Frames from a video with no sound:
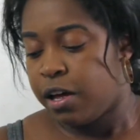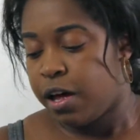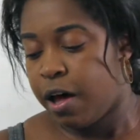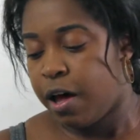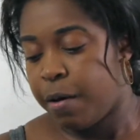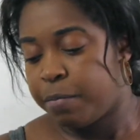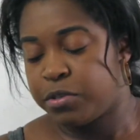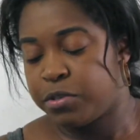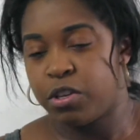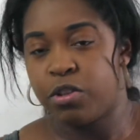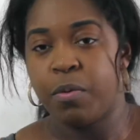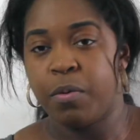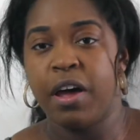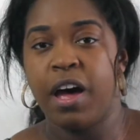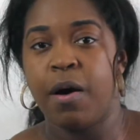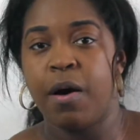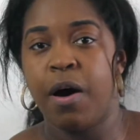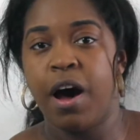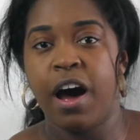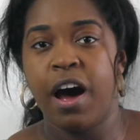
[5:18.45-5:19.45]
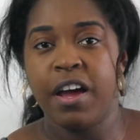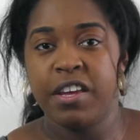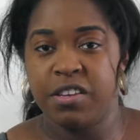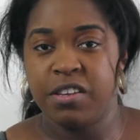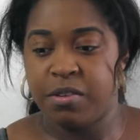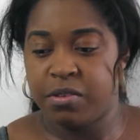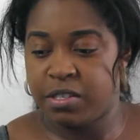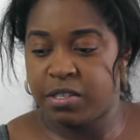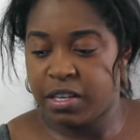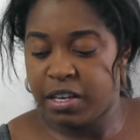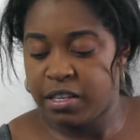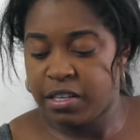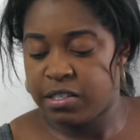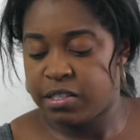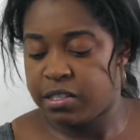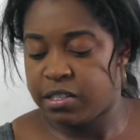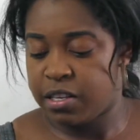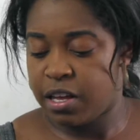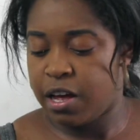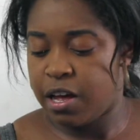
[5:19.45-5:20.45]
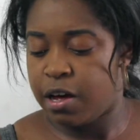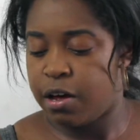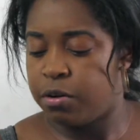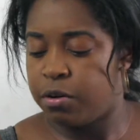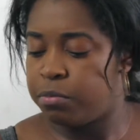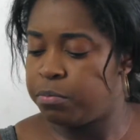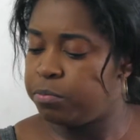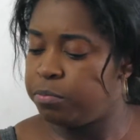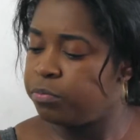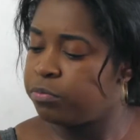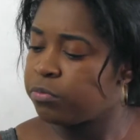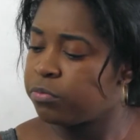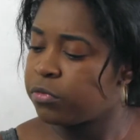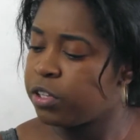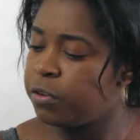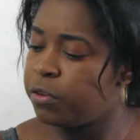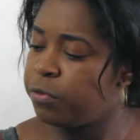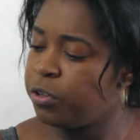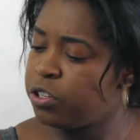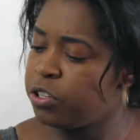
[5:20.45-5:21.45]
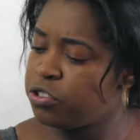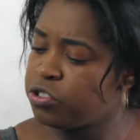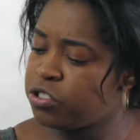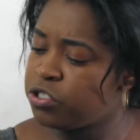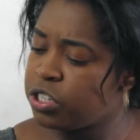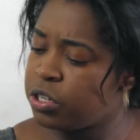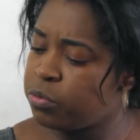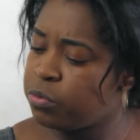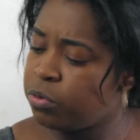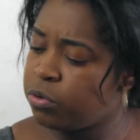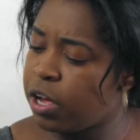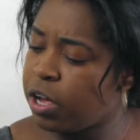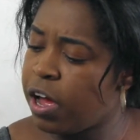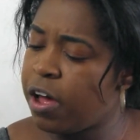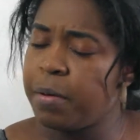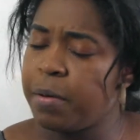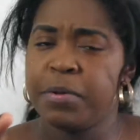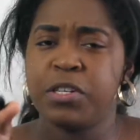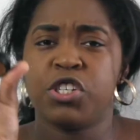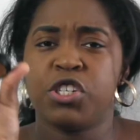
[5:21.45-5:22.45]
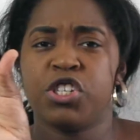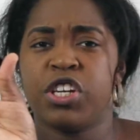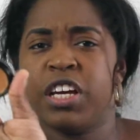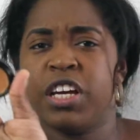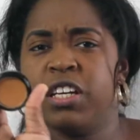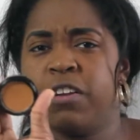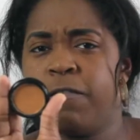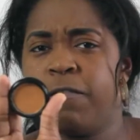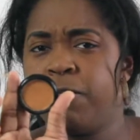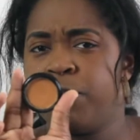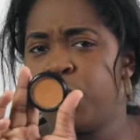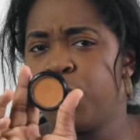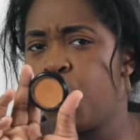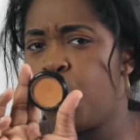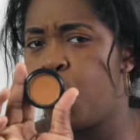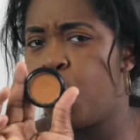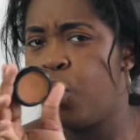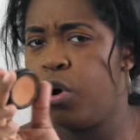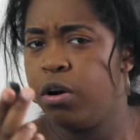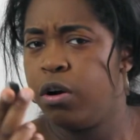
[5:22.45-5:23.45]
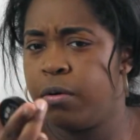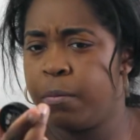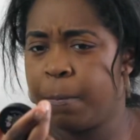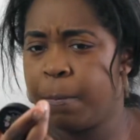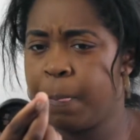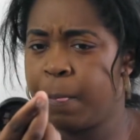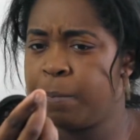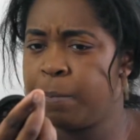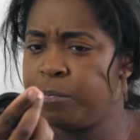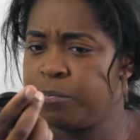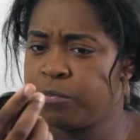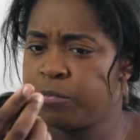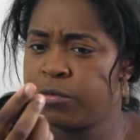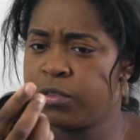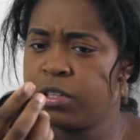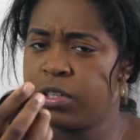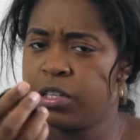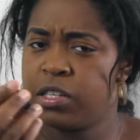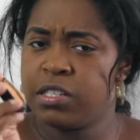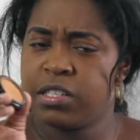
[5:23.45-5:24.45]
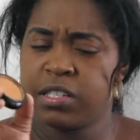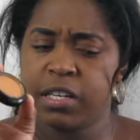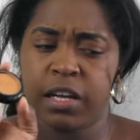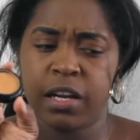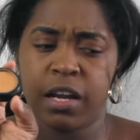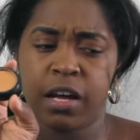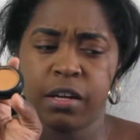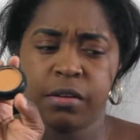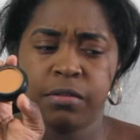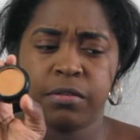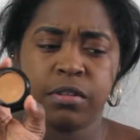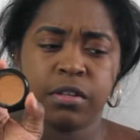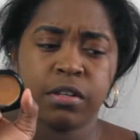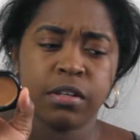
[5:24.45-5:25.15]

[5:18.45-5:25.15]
So the way how I use this, if you're interested, I'm in shade 4 concealer.